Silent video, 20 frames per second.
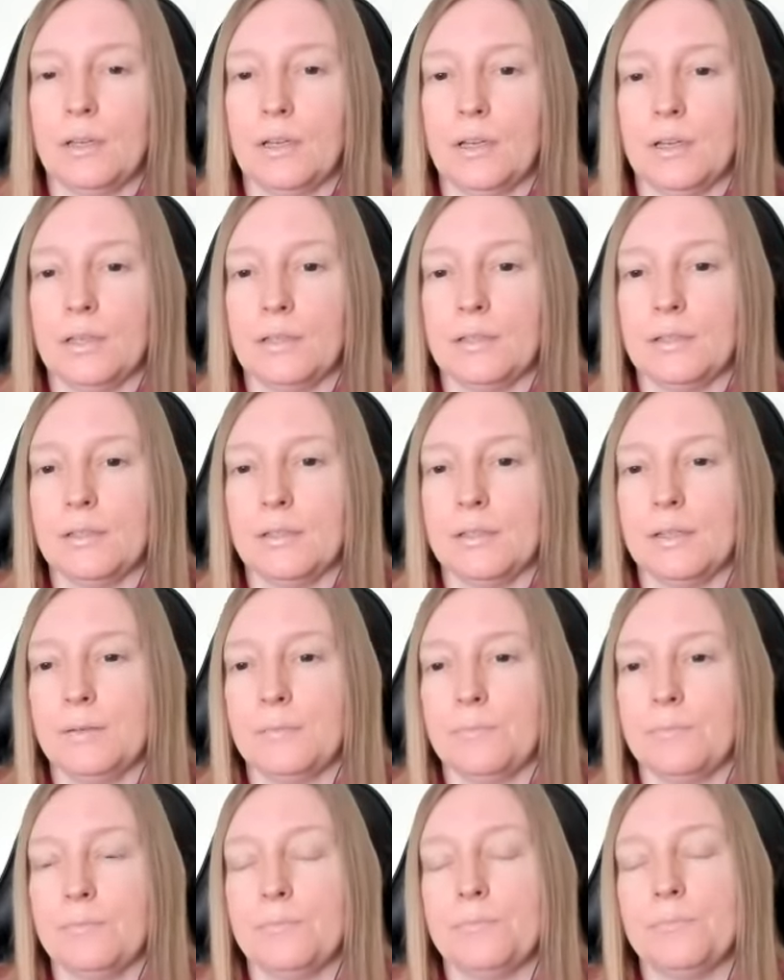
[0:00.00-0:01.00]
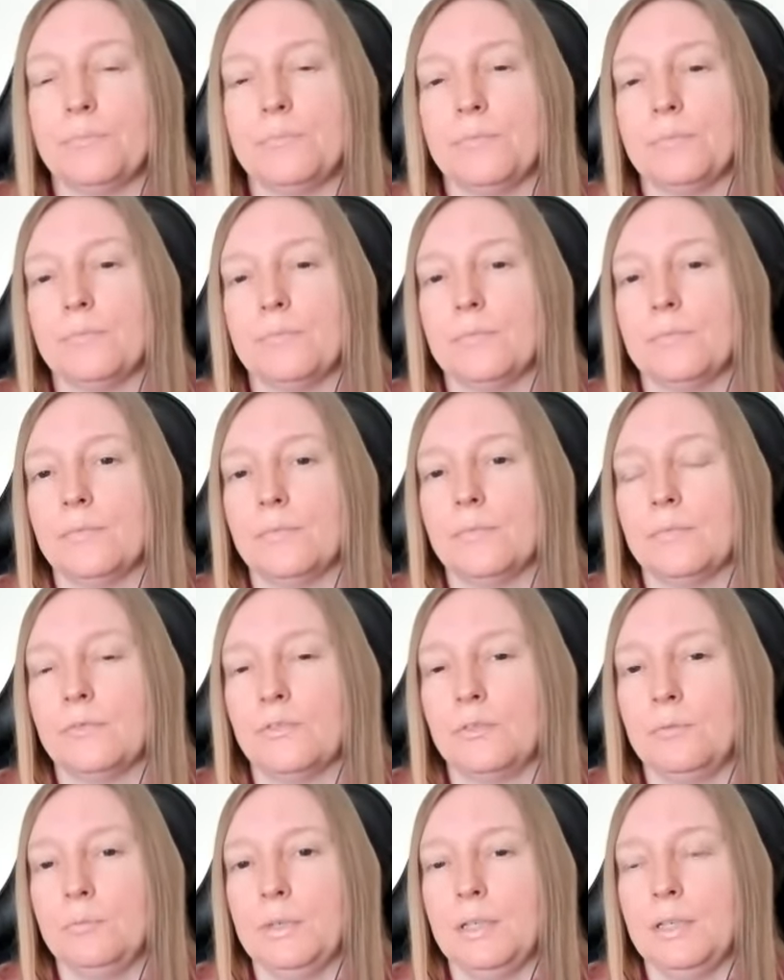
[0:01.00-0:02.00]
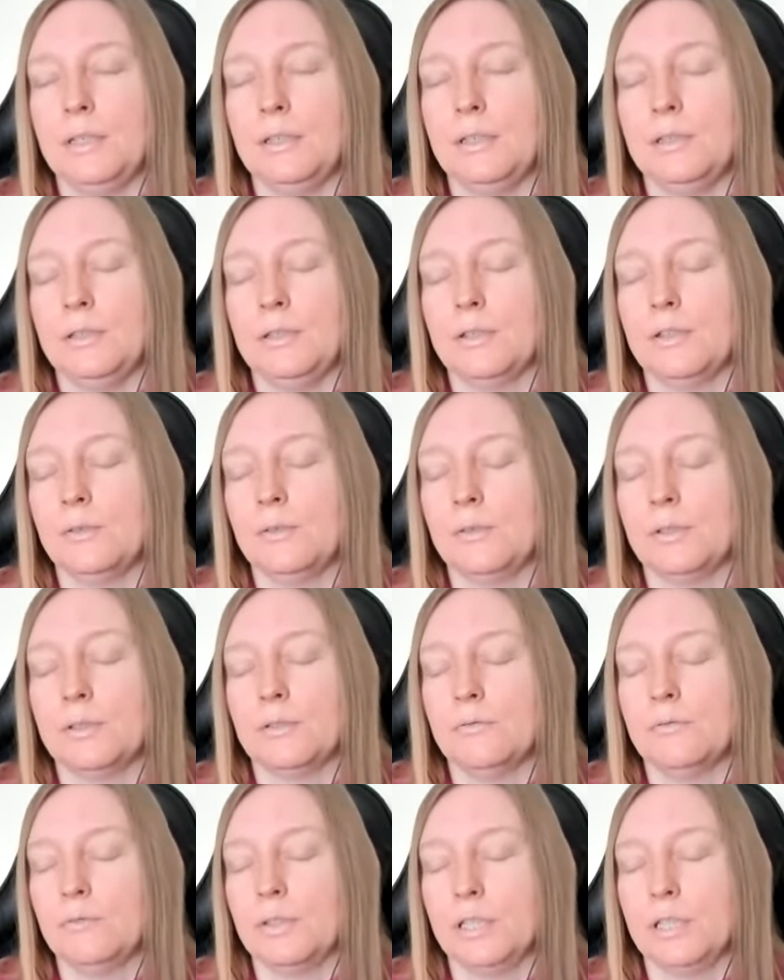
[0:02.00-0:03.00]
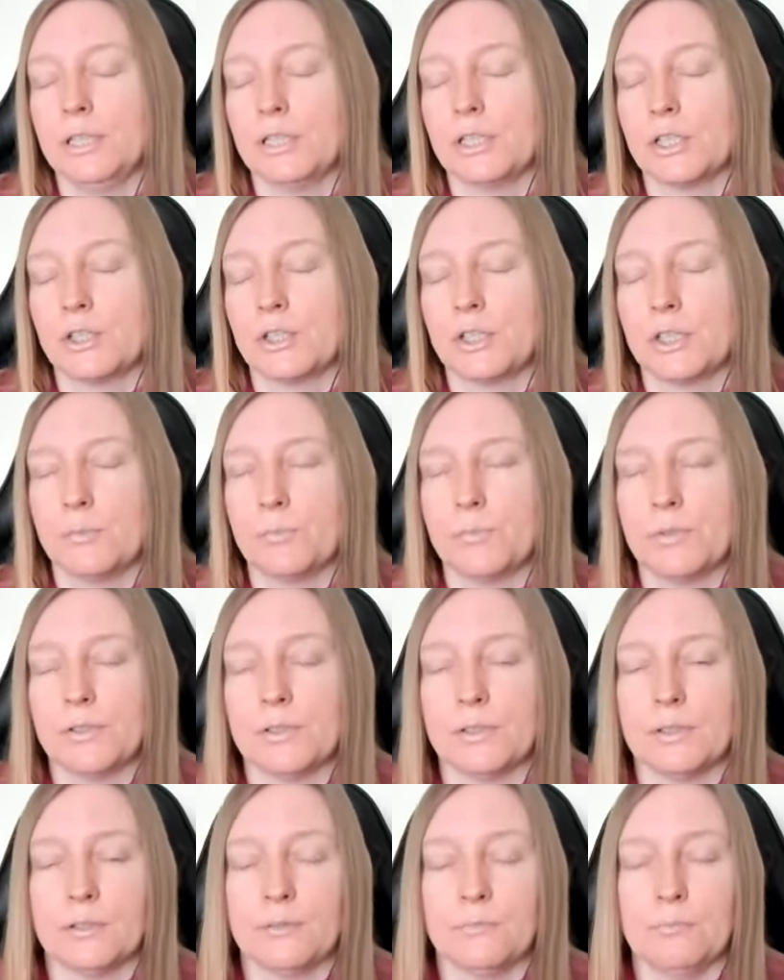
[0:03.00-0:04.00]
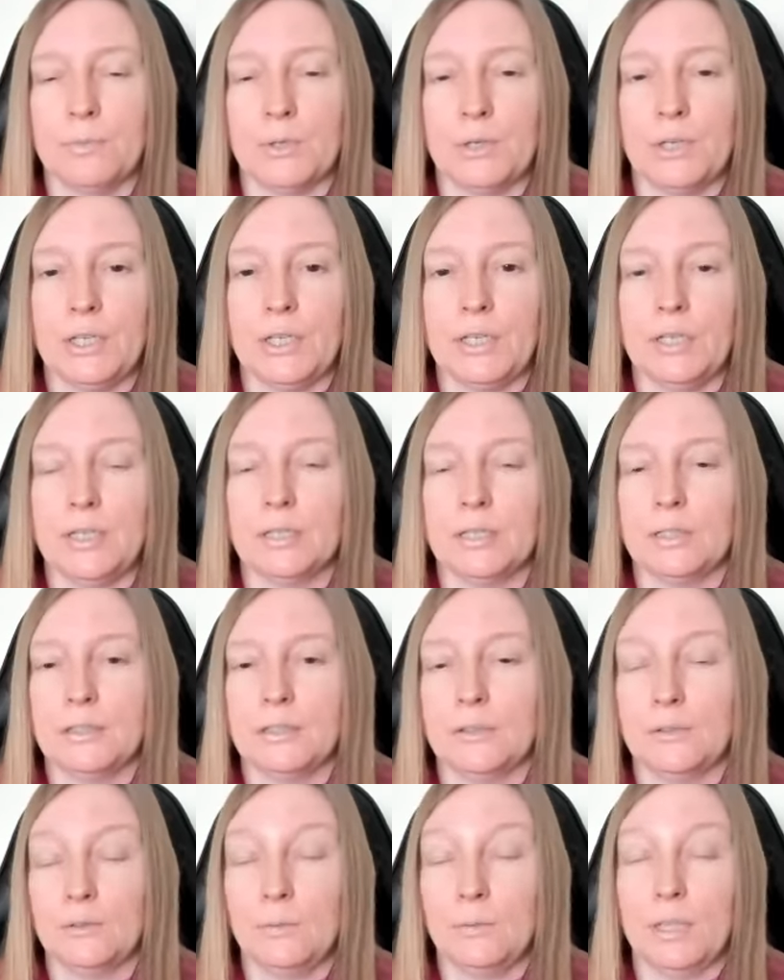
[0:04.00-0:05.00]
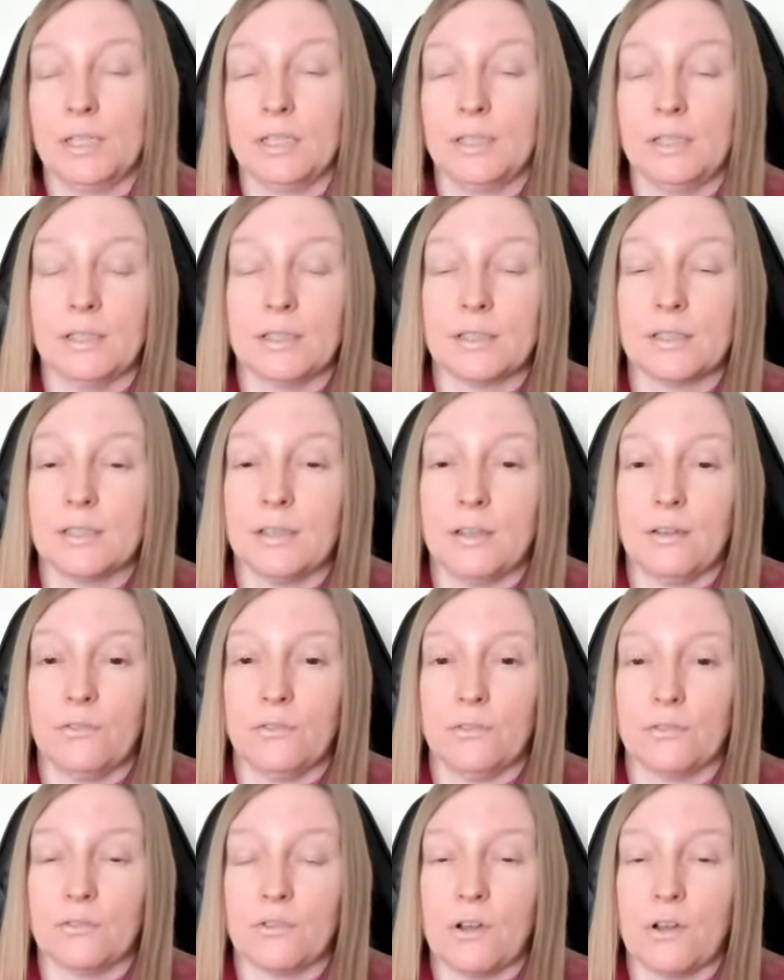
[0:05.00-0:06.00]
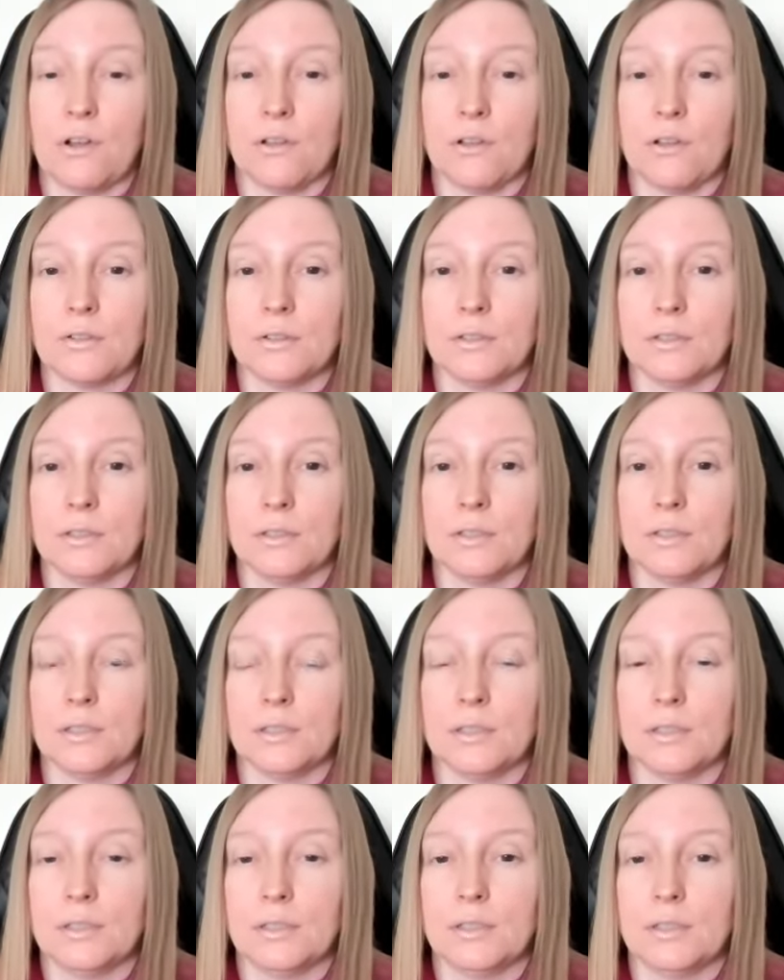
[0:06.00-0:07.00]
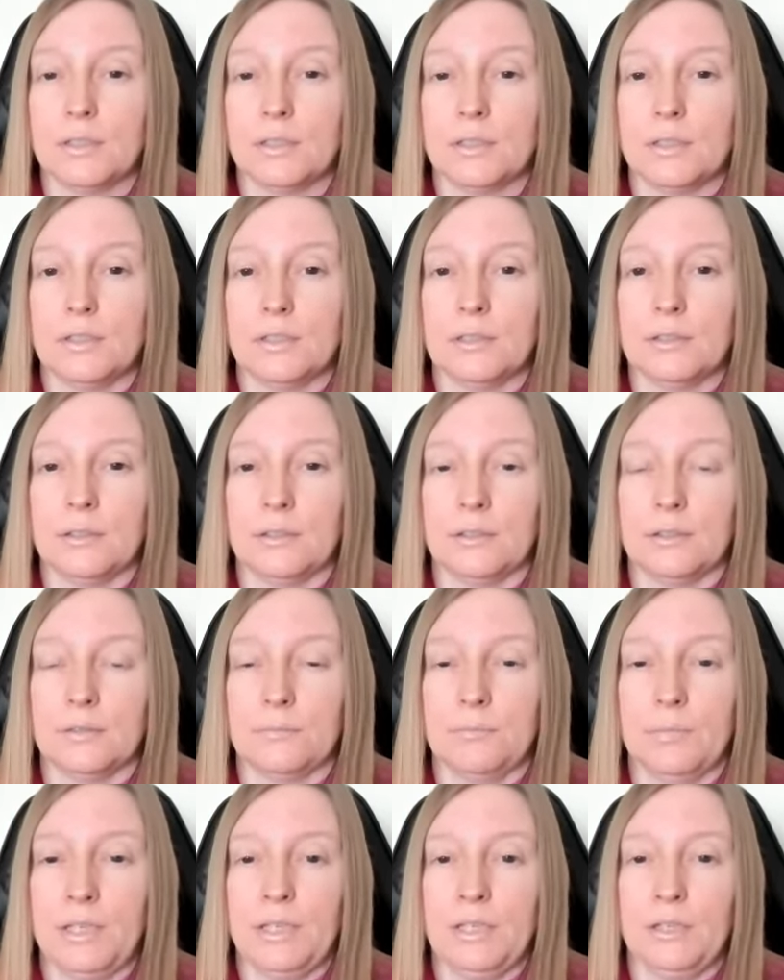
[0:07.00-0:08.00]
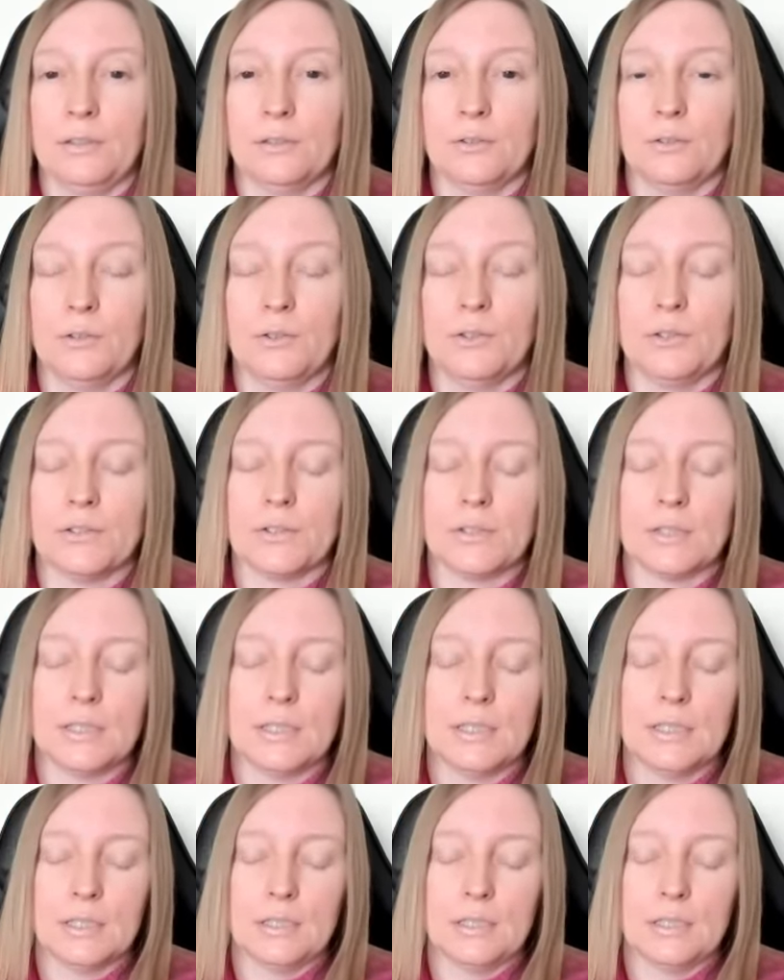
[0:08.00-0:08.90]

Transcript: and um, for me you know there were relationships uh, money Awakening itself, of course, and uh, many others.